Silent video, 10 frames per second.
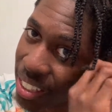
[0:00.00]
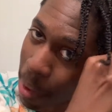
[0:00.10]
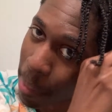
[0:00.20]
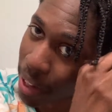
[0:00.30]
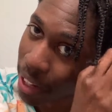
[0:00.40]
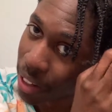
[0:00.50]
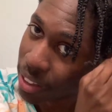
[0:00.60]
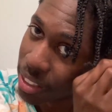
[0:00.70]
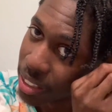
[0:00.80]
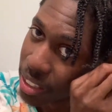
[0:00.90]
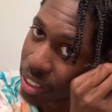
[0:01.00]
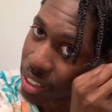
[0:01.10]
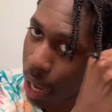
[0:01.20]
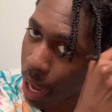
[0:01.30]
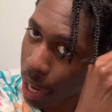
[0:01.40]
by my ears,
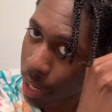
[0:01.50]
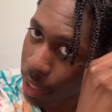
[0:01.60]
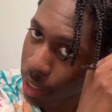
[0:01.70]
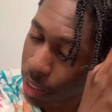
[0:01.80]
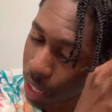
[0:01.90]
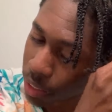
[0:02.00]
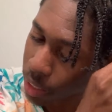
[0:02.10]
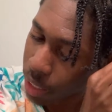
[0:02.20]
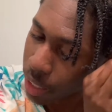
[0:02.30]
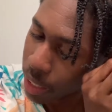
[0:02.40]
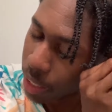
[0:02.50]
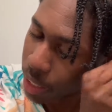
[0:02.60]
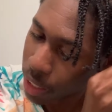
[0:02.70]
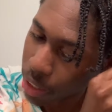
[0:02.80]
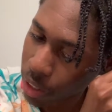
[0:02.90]
I can actually
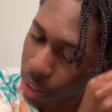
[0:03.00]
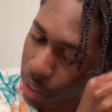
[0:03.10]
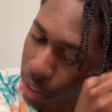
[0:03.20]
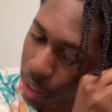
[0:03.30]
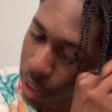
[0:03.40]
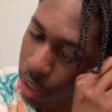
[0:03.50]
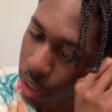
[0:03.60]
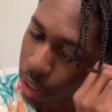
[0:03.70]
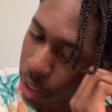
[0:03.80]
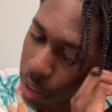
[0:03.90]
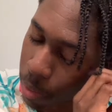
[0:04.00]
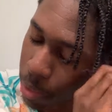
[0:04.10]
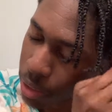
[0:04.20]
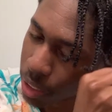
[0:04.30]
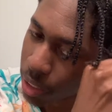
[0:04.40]
hear the
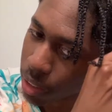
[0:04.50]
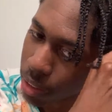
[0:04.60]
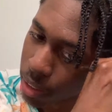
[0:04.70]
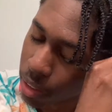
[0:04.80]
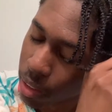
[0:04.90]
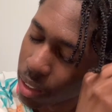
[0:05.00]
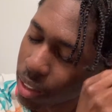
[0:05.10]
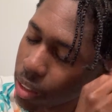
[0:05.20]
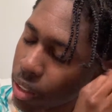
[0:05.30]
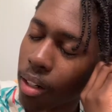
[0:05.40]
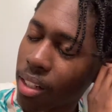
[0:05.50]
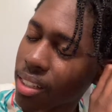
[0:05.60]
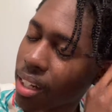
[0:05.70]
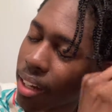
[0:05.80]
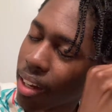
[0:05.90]
music. This
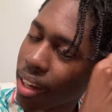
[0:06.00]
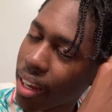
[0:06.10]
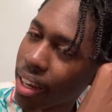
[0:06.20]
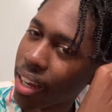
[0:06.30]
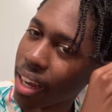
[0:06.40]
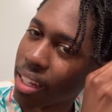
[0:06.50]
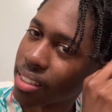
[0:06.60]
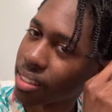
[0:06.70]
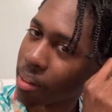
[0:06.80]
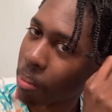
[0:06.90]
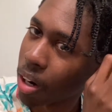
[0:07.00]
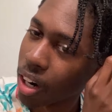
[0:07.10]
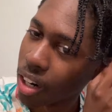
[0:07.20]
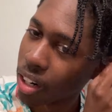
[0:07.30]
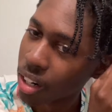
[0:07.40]
is like a
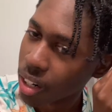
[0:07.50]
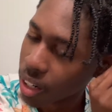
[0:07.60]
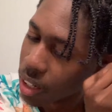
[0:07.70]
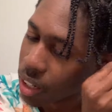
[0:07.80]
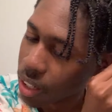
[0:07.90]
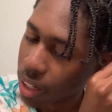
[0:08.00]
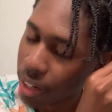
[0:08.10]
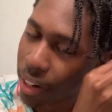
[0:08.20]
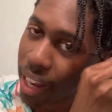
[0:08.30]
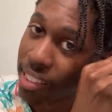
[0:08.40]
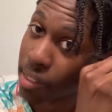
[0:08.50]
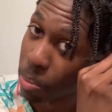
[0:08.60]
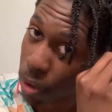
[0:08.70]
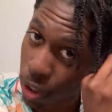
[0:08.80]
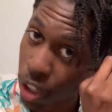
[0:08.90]
ASMR, an
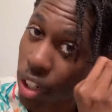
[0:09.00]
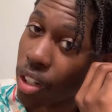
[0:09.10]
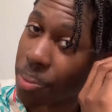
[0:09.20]
ASMR.